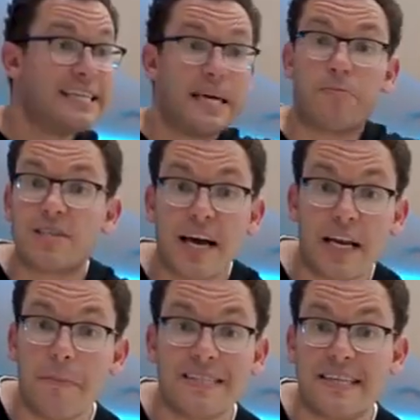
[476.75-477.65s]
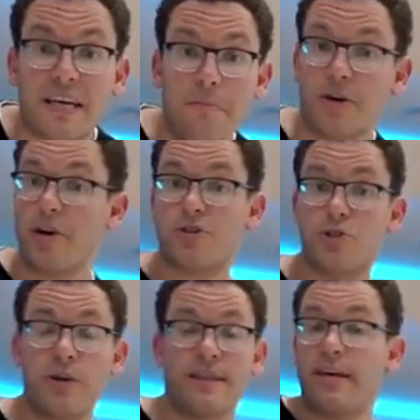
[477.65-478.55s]
Tim Grittani, my second millionaire
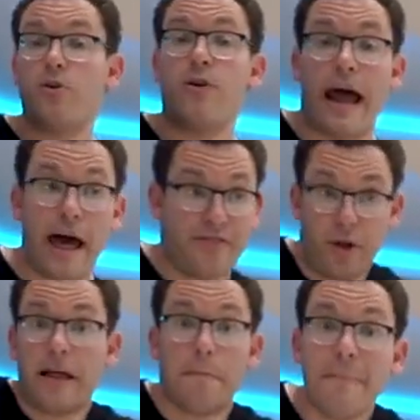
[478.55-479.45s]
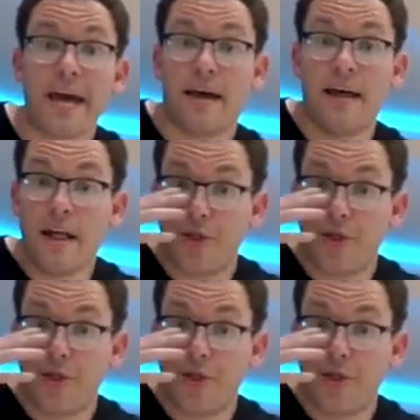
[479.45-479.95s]
student, they'll admit